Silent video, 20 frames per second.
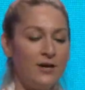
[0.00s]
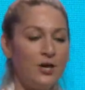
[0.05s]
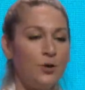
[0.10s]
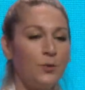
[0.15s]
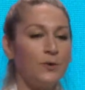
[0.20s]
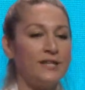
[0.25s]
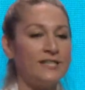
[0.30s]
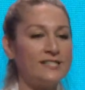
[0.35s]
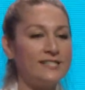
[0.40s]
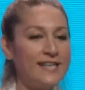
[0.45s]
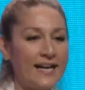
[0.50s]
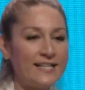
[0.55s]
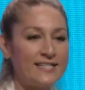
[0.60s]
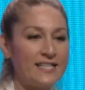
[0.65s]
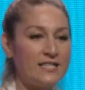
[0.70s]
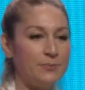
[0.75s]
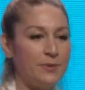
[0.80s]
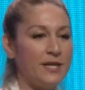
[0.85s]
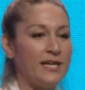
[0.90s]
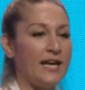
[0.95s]
With the
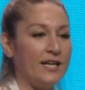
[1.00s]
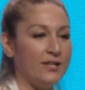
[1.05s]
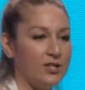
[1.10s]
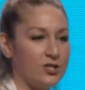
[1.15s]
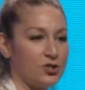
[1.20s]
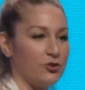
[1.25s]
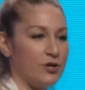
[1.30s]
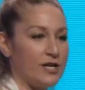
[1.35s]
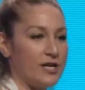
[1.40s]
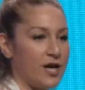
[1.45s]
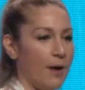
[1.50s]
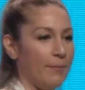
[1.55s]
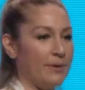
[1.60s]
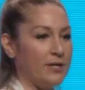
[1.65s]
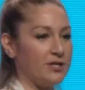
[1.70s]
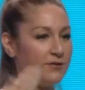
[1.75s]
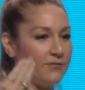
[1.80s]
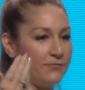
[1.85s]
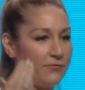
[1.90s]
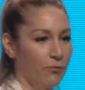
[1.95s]
sexism of the industry coming
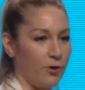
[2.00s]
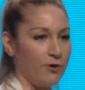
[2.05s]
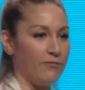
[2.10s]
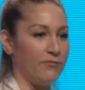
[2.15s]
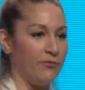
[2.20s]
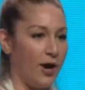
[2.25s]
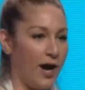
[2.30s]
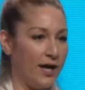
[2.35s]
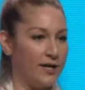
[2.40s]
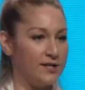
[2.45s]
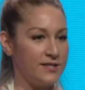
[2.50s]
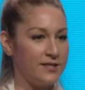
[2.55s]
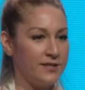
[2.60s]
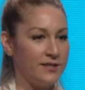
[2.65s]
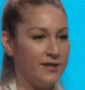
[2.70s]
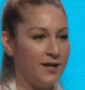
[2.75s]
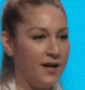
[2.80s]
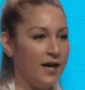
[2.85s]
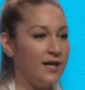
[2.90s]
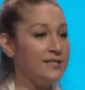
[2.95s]
to the forefront,
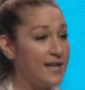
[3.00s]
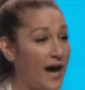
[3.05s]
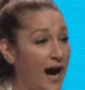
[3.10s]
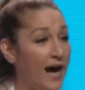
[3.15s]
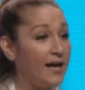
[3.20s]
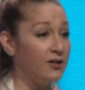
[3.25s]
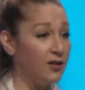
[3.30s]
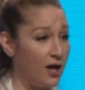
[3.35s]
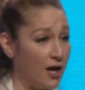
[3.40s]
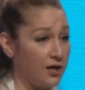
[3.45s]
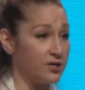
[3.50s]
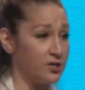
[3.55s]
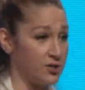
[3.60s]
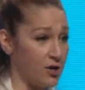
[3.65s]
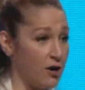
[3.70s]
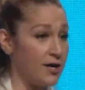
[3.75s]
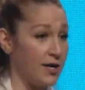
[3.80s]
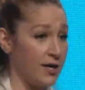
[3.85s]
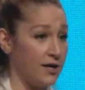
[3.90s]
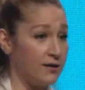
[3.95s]
a dialogue
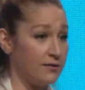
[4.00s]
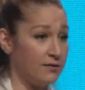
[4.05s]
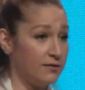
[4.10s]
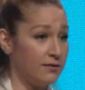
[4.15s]
started.